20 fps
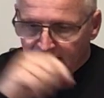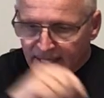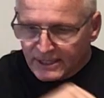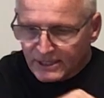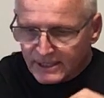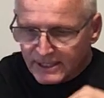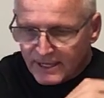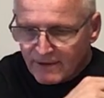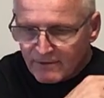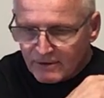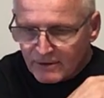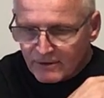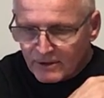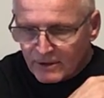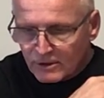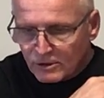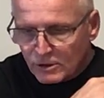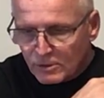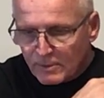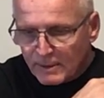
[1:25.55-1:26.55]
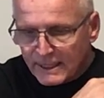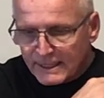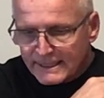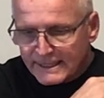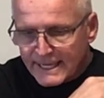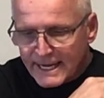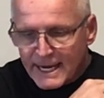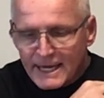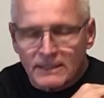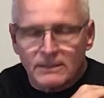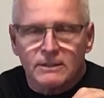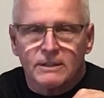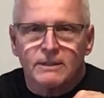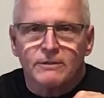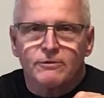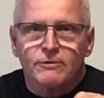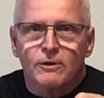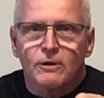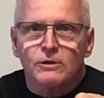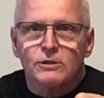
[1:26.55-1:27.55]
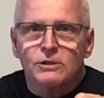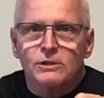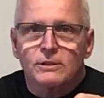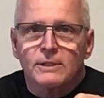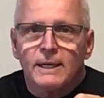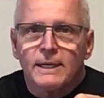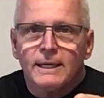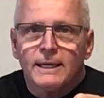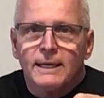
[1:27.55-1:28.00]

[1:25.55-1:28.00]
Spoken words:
Seven of those to be exact. The first